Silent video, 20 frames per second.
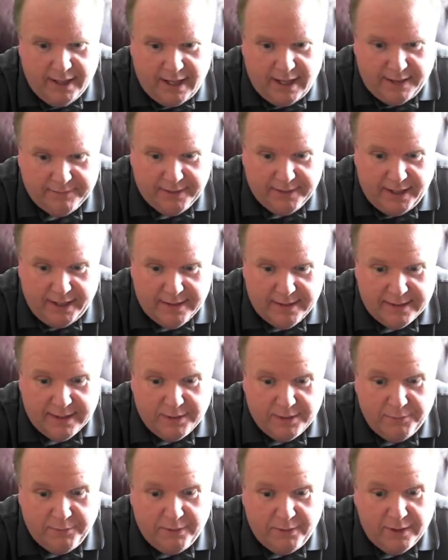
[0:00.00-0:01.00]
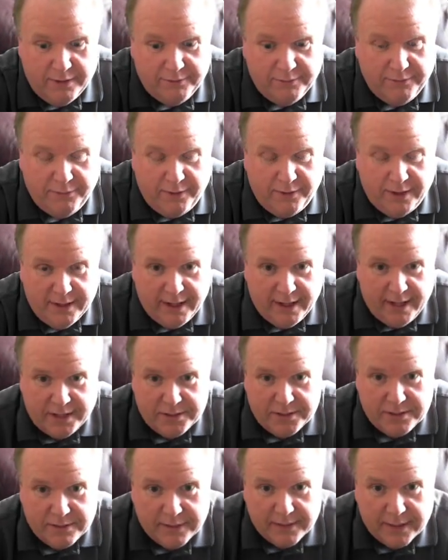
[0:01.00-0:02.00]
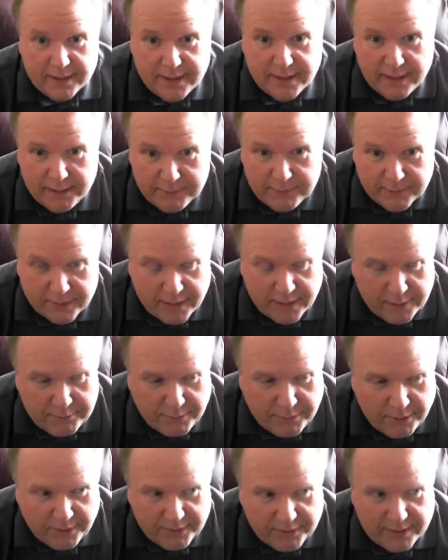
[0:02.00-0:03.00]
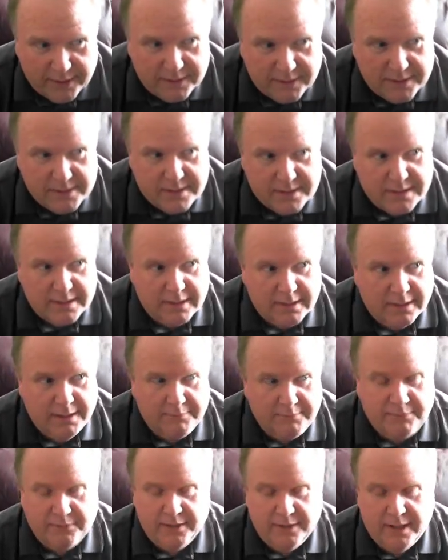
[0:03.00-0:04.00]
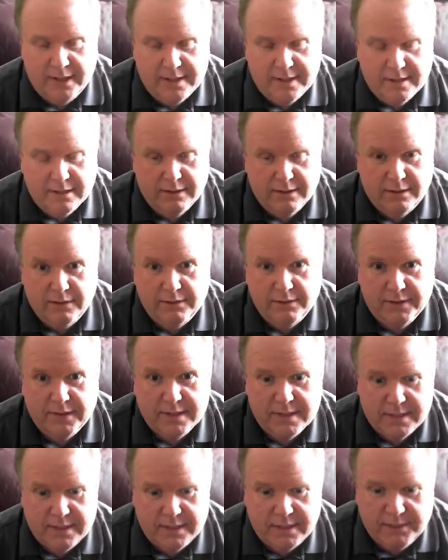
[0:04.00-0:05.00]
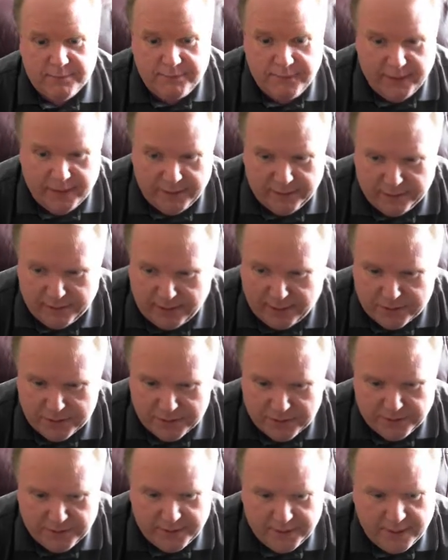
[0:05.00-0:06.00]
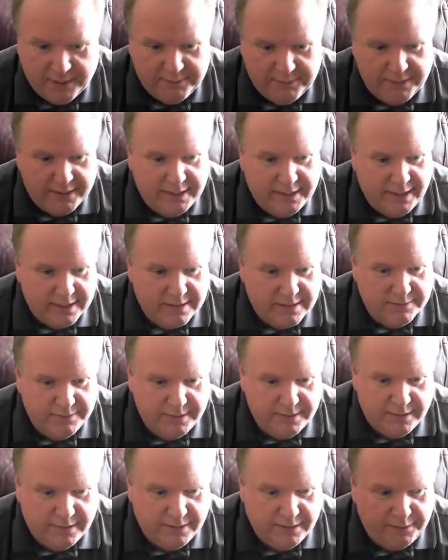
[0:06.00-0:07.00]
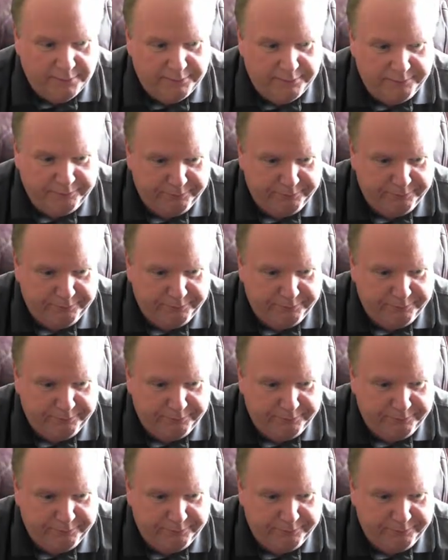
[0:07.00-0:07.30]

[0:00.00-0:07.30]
I've got the 1 of 1 actually coming. I bought it just a couple days ago, and it's in the mail. I'll show that on my next video.